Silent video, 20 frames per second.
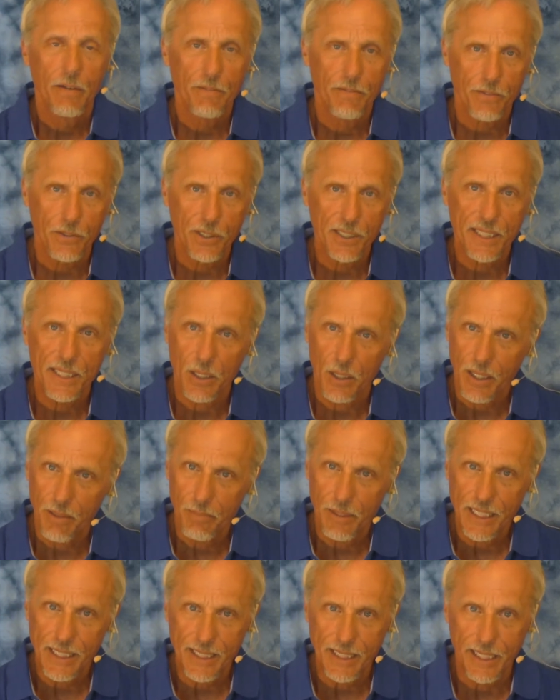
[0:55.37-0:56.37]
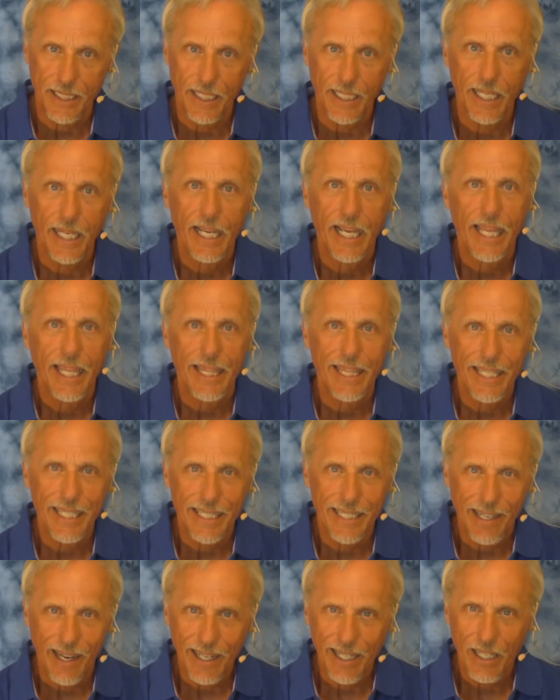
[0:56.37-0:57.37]
First, let me say, the
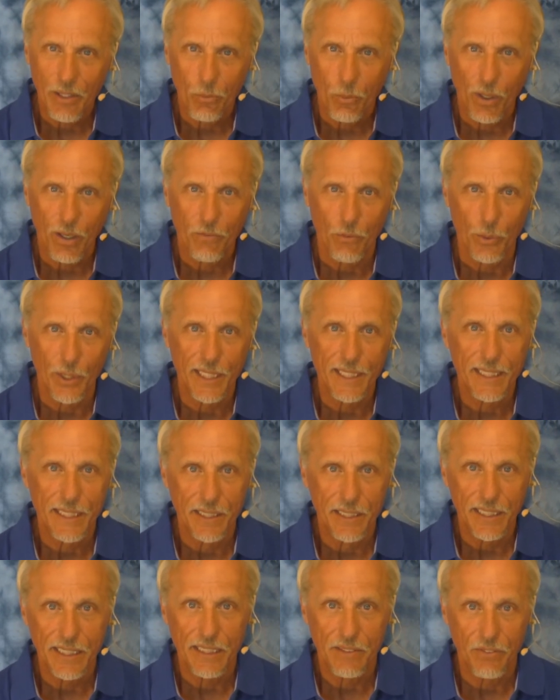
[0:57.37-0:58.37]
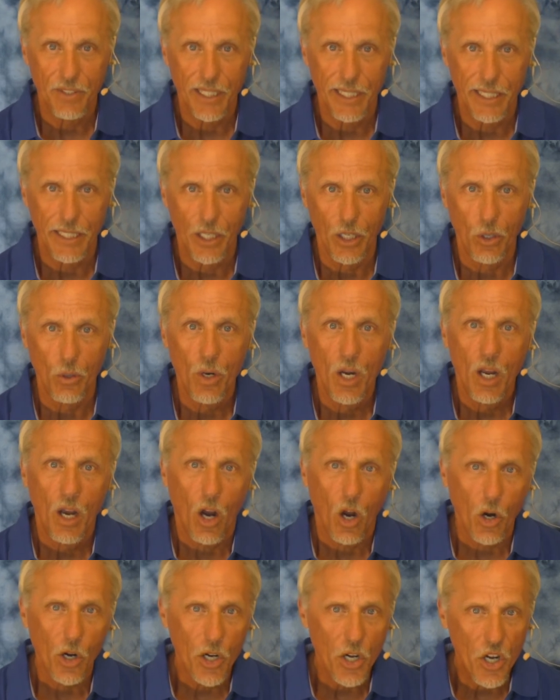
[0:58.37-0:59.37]
guided reveries in this video
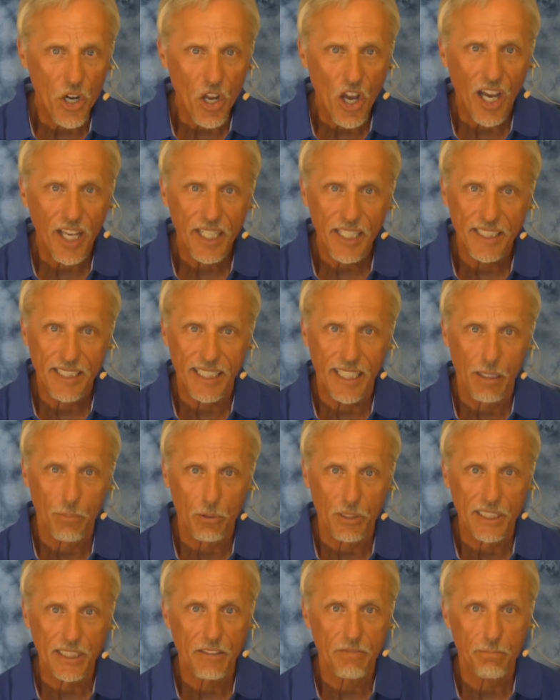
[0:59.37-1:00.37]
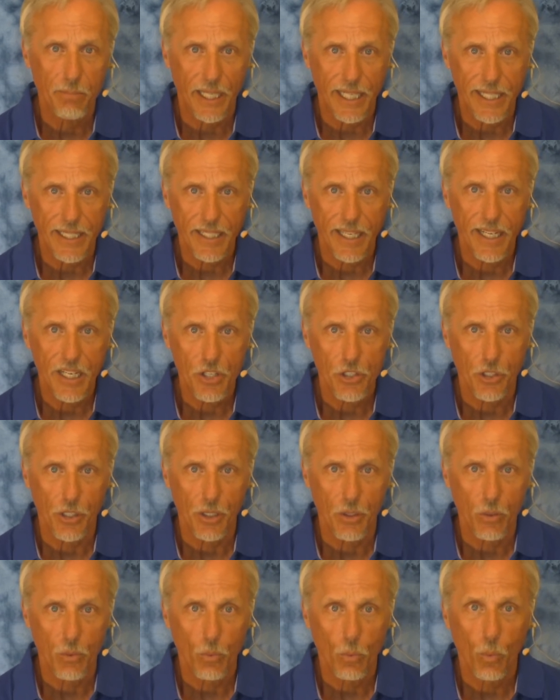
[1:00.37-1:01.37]
are not examples of
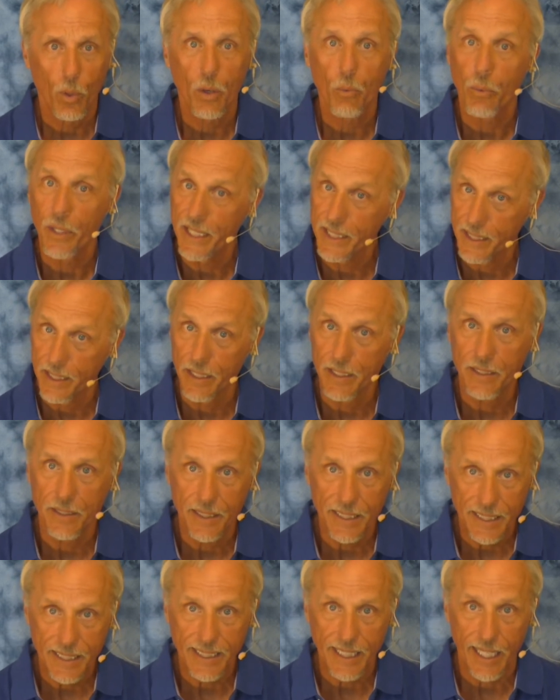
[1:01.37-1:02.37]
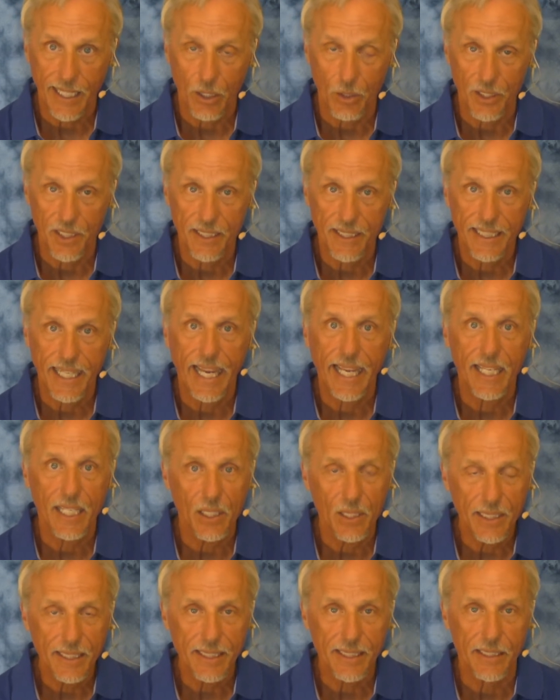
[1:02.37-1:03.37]
meditation, where we sit in the silence
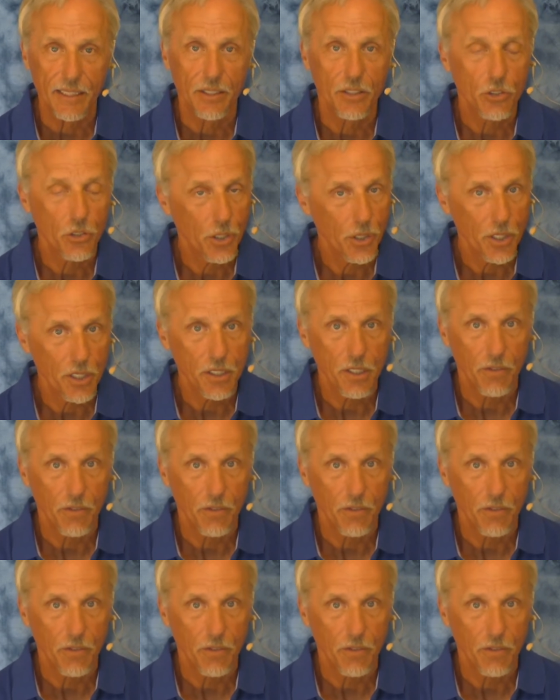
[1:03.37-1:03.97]
and listen to the